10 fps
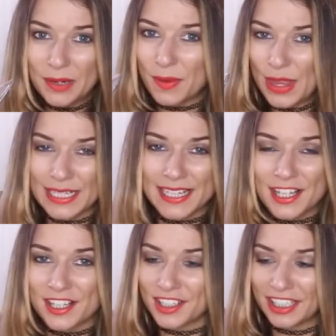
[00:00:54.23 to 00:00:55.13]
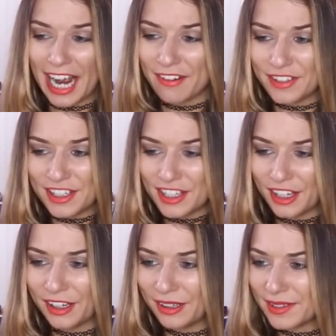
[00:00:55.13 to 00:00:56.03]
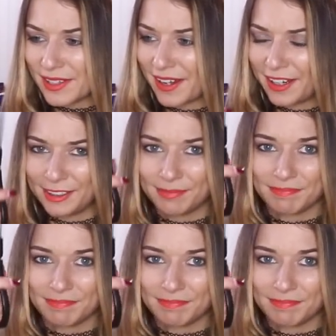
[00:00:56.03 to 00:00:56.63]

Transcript: but this is just gonna have to do, so